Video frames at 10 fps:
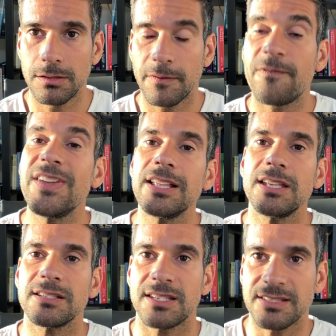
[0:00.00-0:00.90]

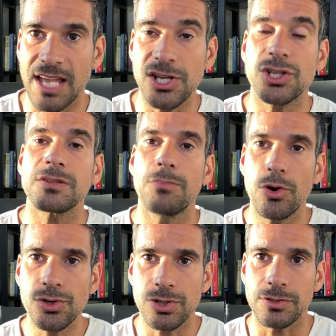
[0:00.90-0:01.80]
feelings, sensations,
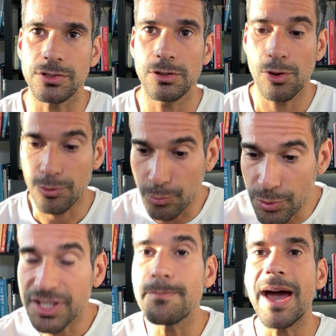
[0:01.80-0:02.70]
emotions through
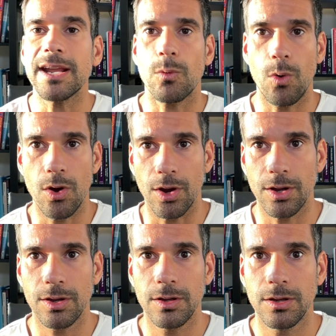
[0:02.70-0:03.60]
somatic
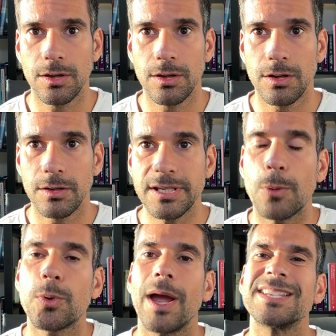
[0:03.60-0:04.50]
work to
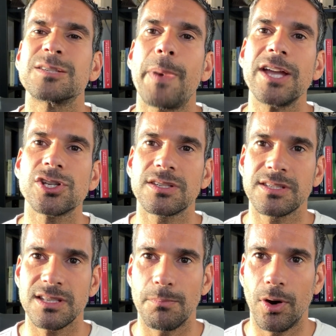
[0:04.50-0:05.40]
help create
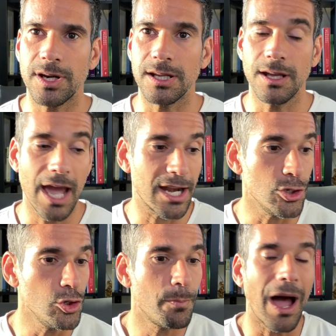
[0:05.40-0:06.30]
spaciousness in the body and a
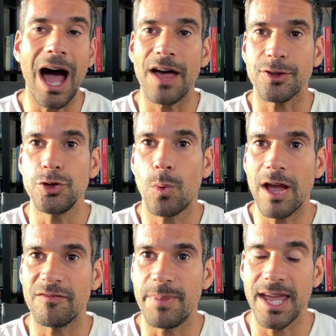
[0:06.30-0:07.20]
new path, a new way
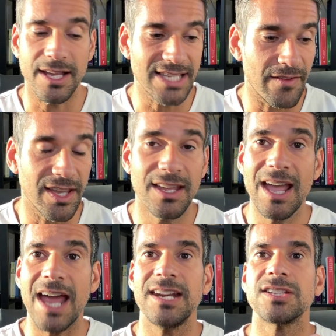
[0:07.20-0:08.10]
of being. It's having
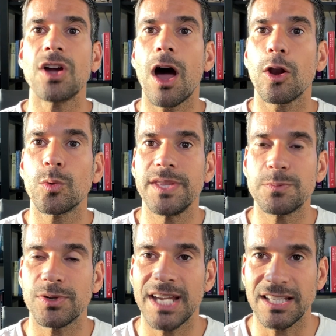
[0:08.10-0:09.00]
an inner dialogue with these
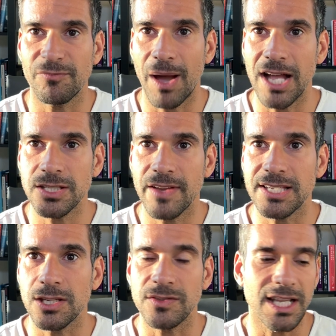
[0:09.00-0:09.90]
protective parts of
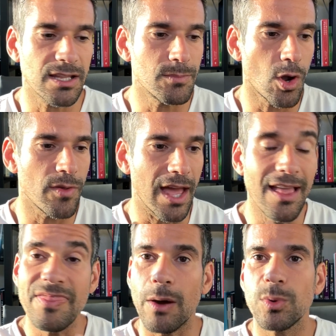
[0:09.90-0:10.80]
ourselves, letting them know
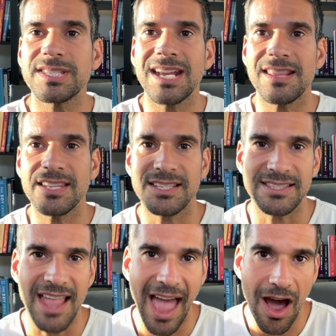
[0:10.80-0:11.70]
that that was then and this is
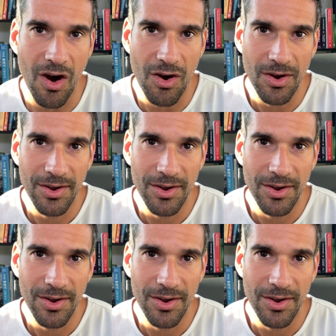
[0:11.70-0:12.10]
now.